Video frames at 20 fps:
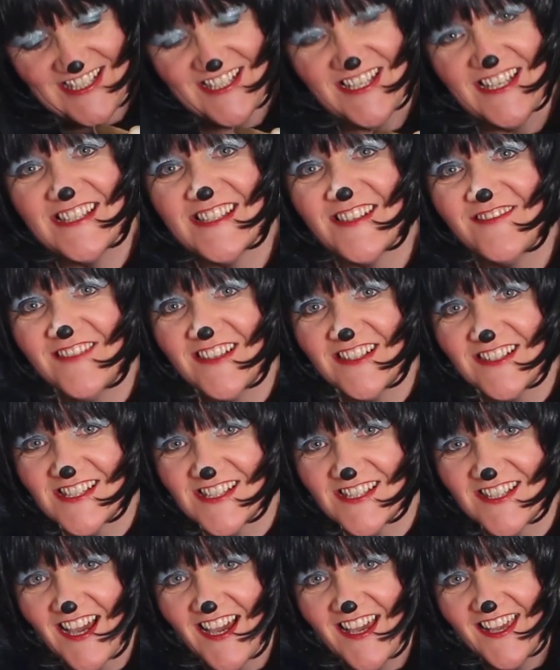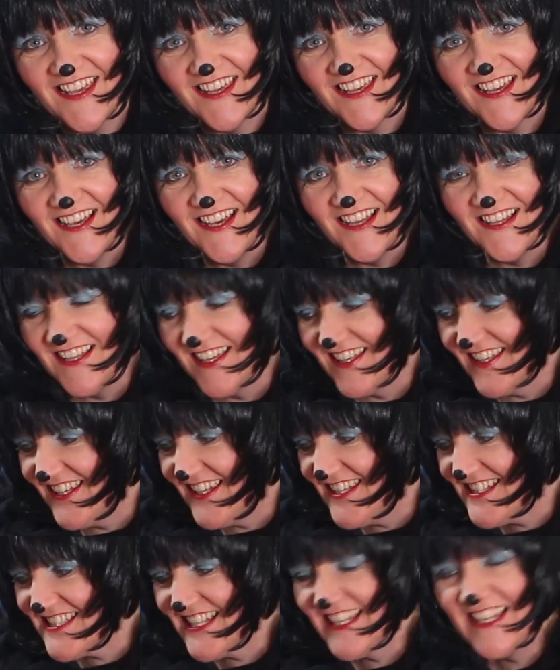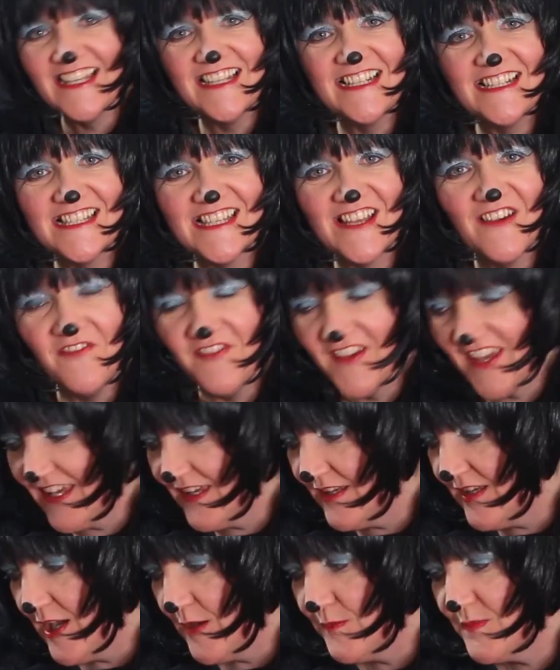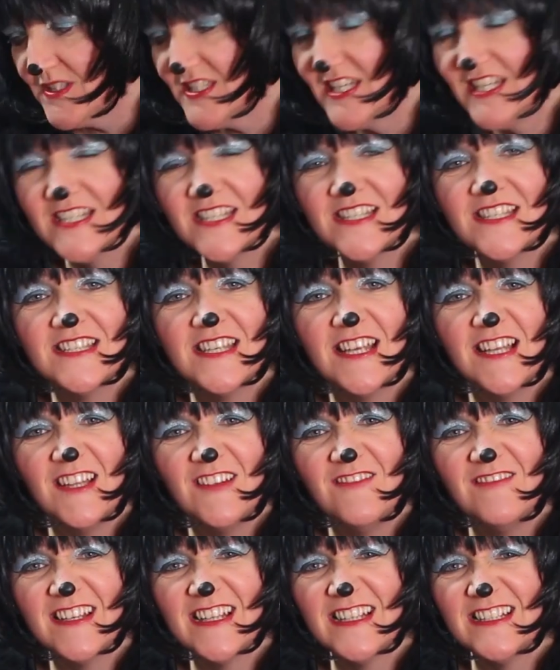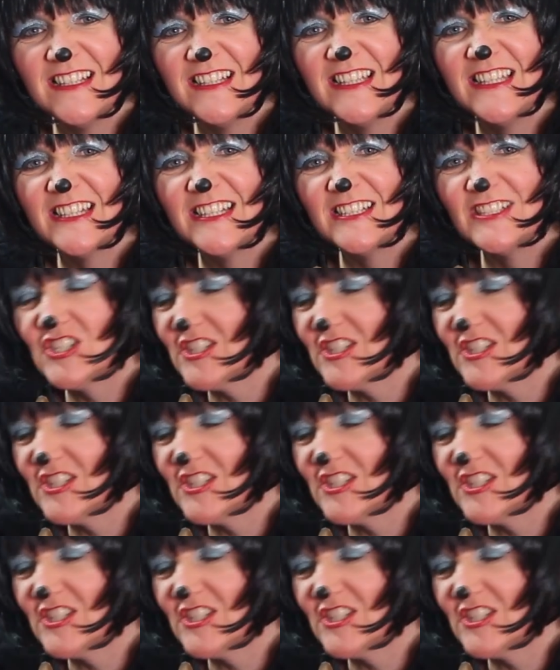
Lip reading: She's a real shy girl, and he's the little tuffy, but he's still a little